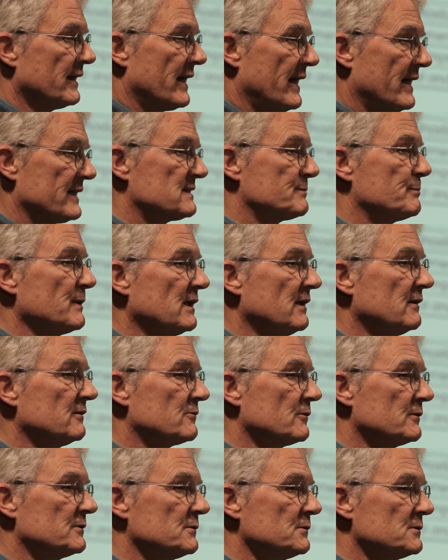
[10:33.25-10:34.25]
has been
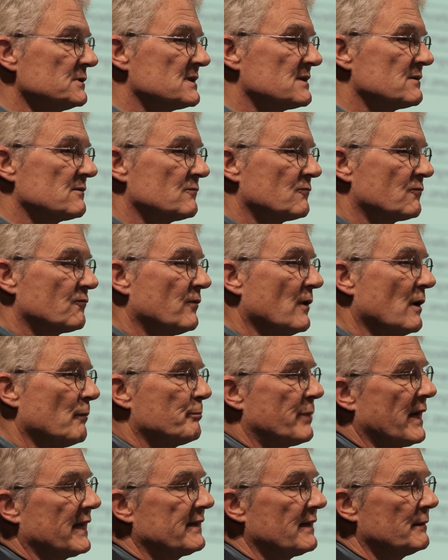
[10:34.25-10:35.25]
introduced for
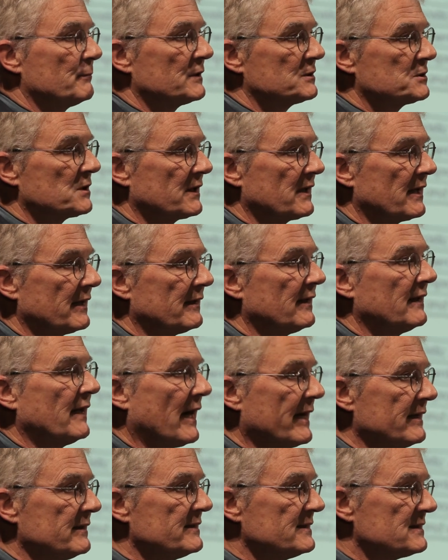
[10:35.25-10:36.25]
PET imaging in the
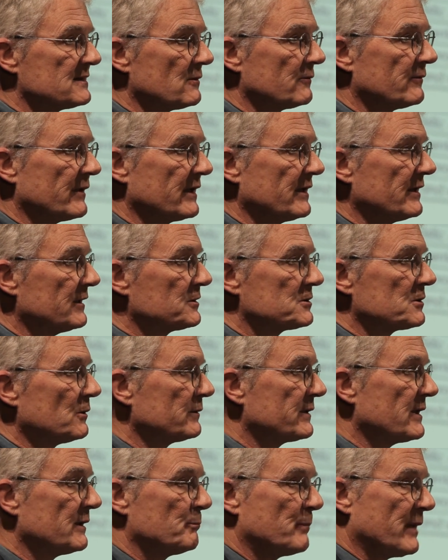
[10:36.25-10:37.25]
90s already and
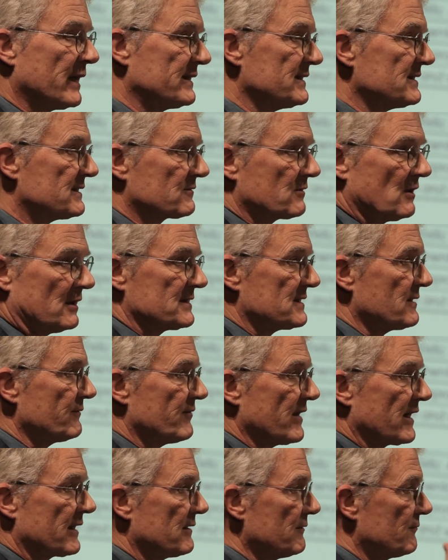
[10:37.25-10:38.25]
showed that PET is cost
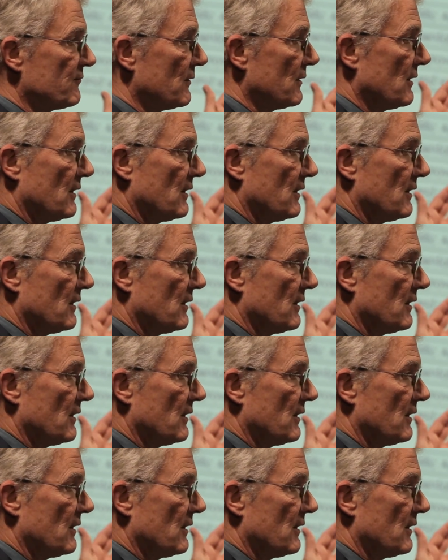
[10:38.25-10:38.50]
effective